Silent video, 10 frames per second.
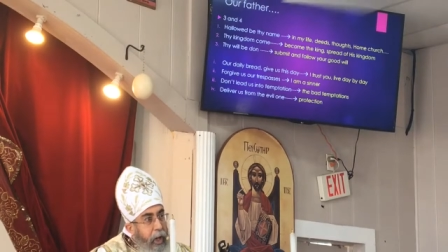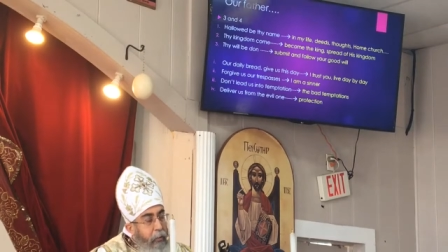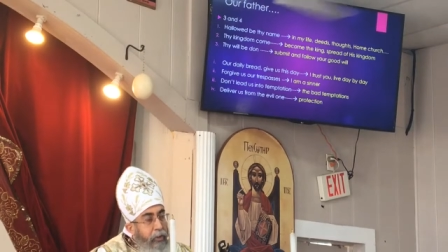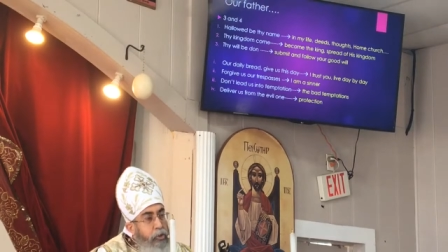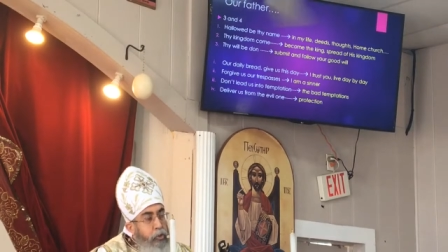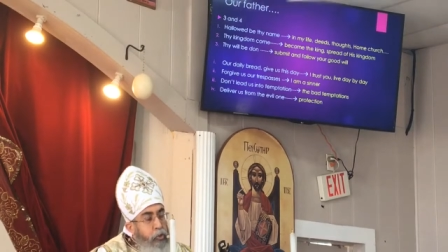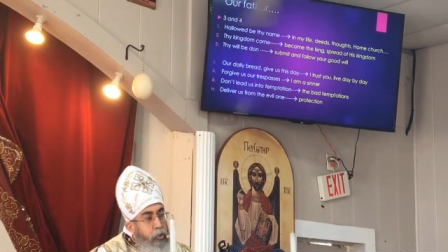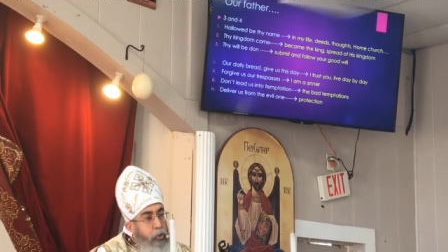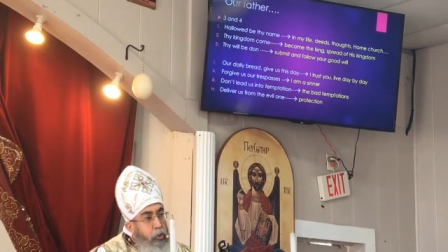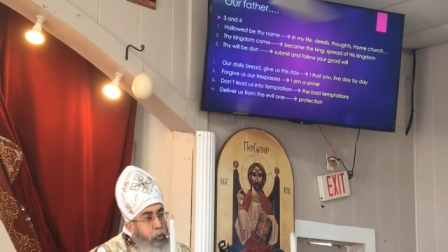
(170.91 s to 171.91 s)
I want you
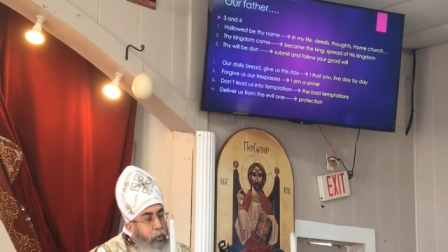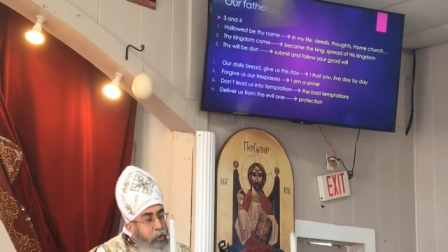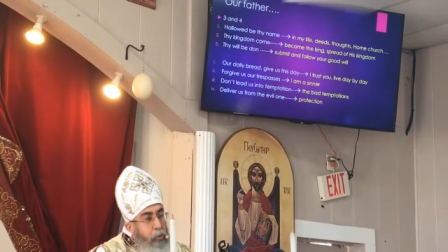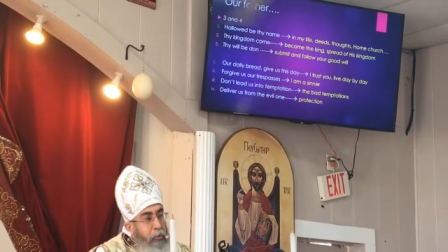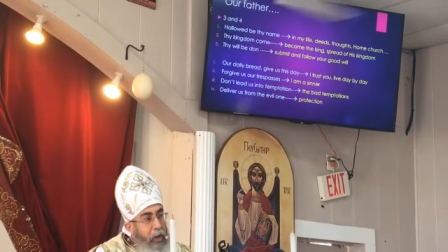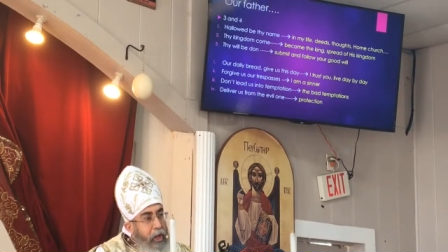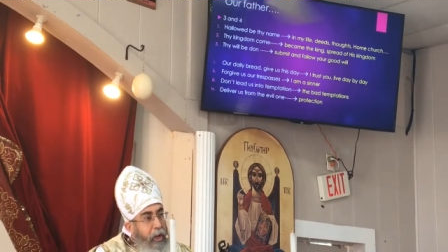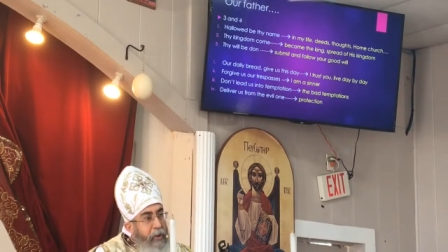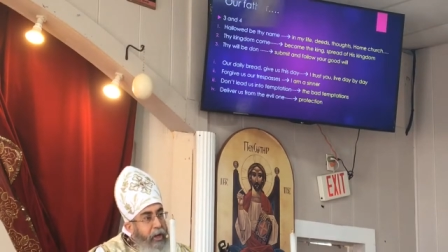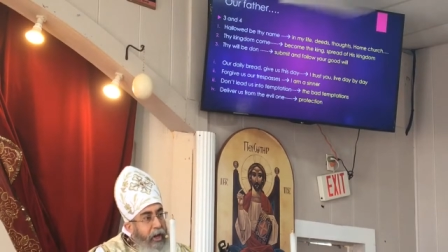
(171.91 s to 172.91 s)
to, when you
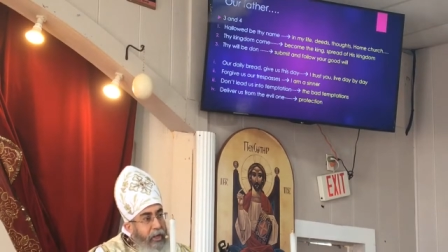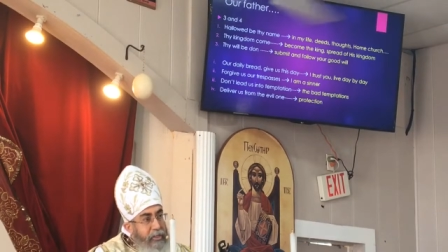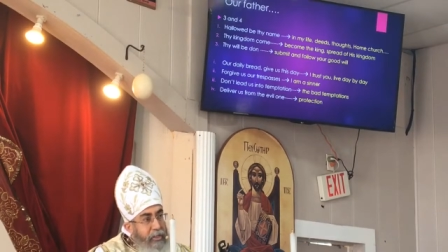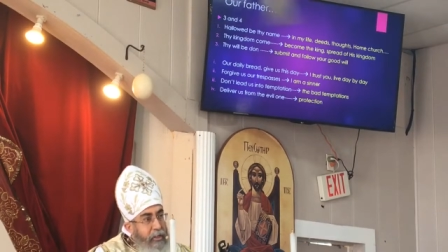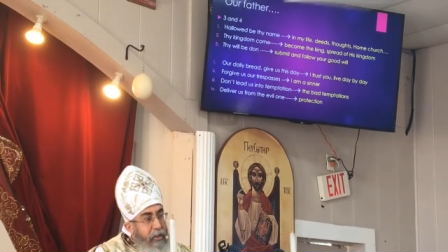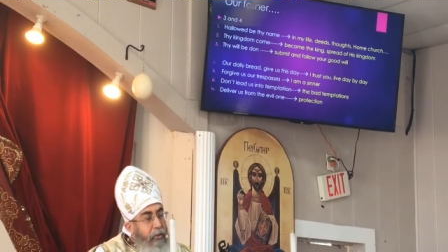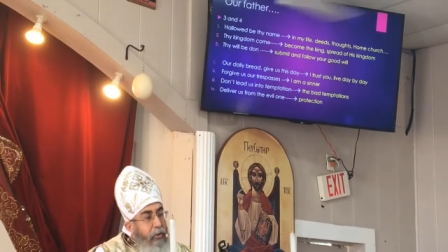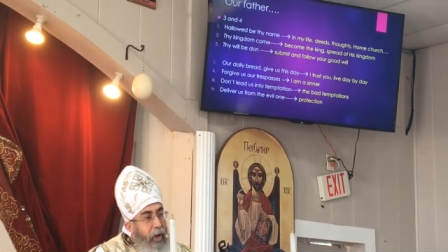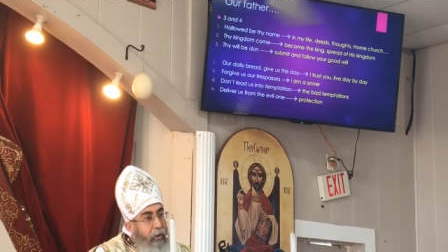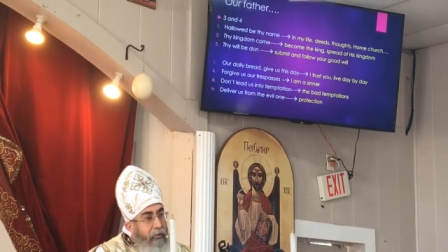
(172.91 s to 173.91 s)
pray Abana Lazi
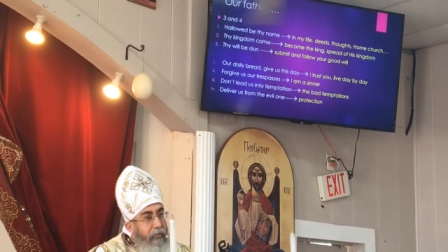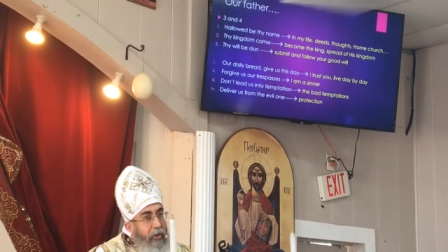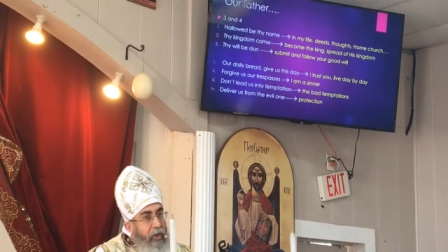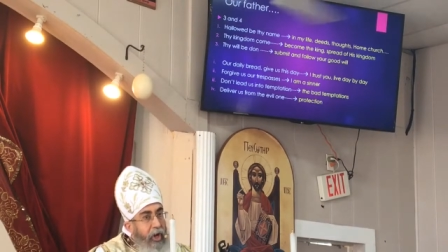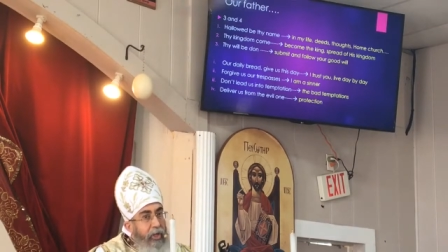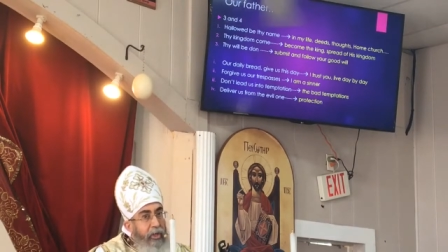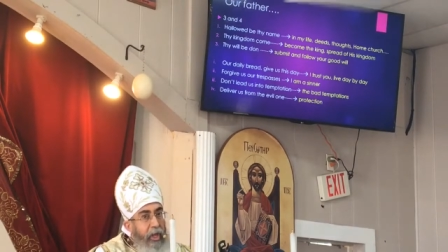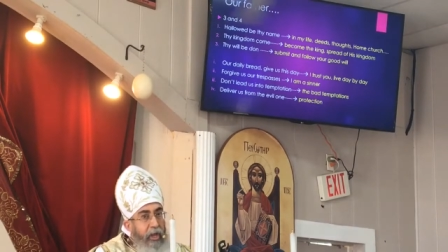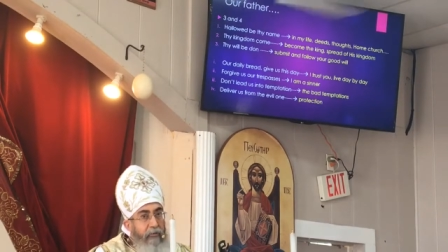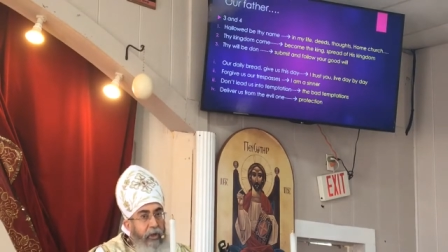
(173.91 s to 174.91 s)
or Our Father
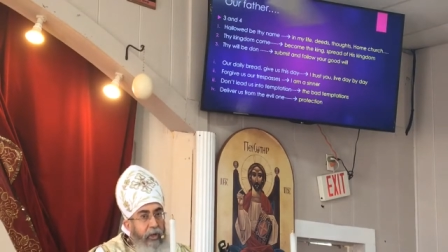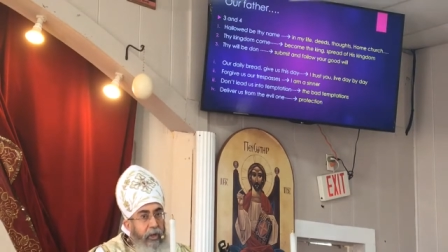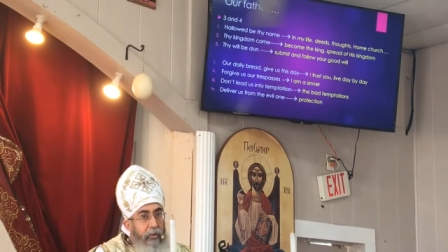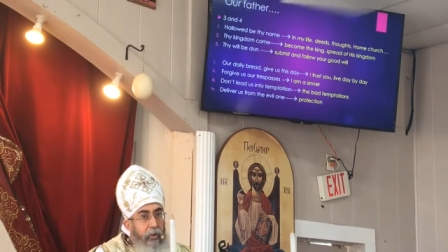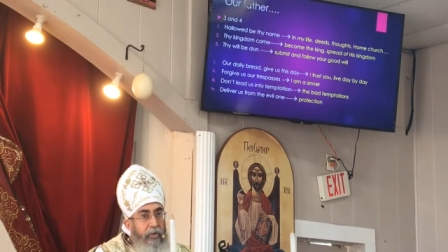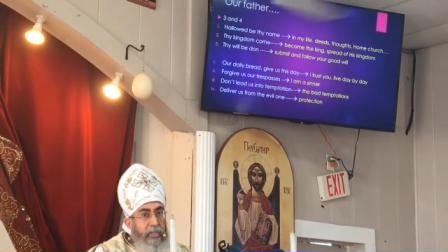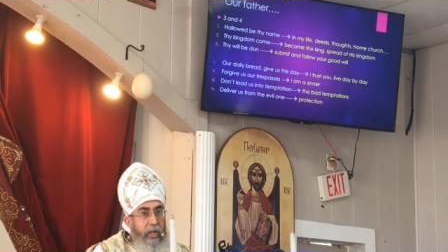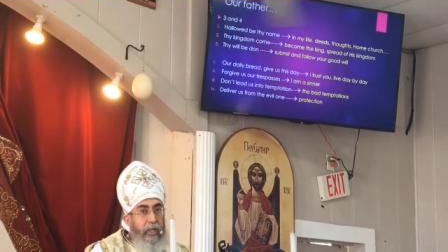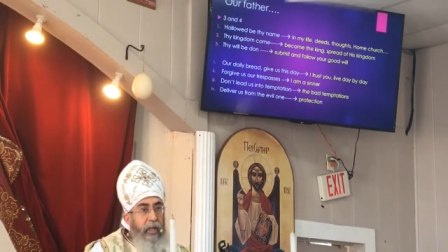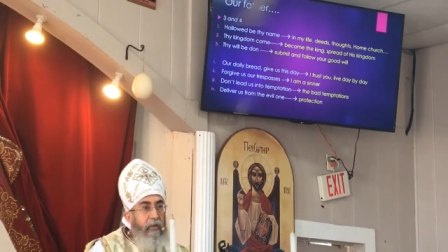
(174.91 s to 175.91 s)
until heaven, don't
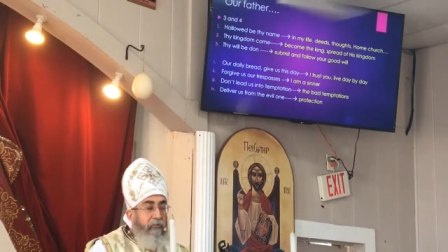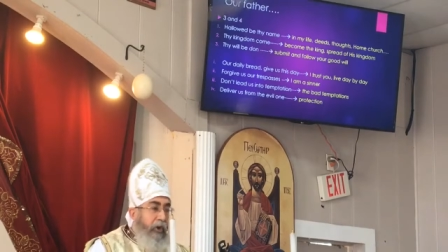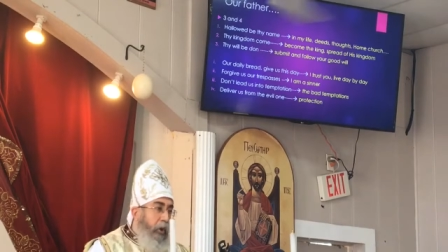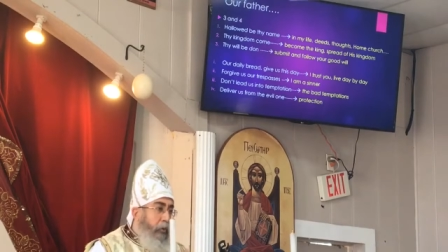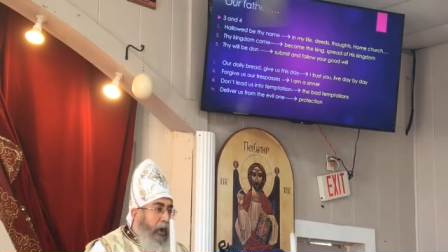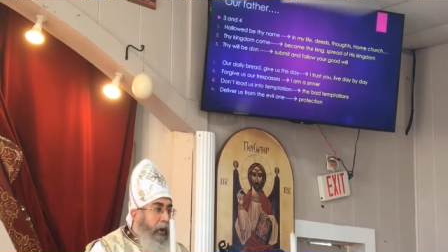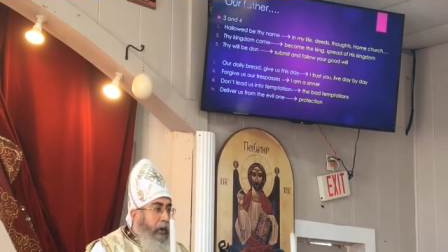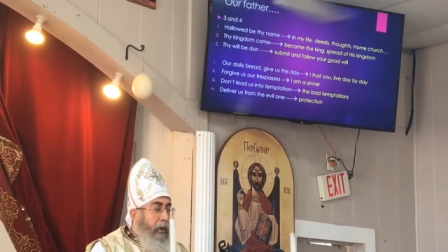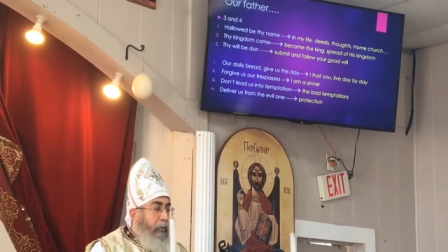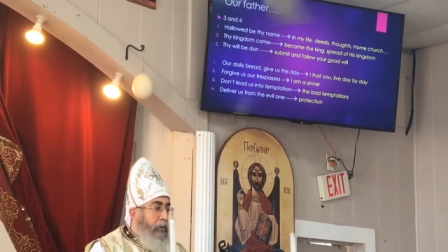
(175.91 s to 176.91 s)
say it like very
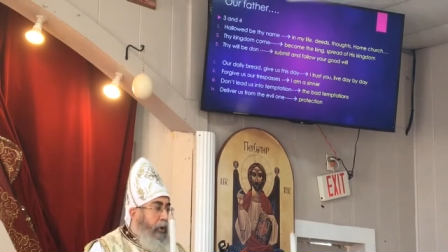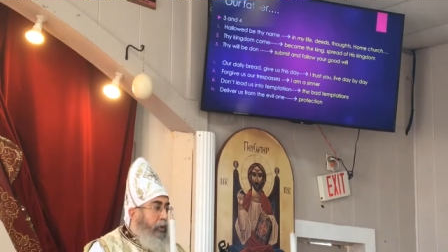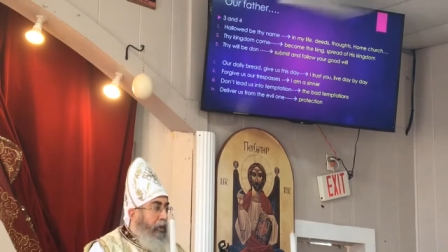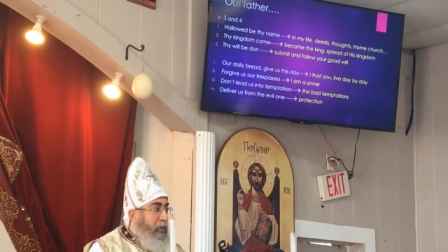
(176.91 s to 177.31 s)
quick without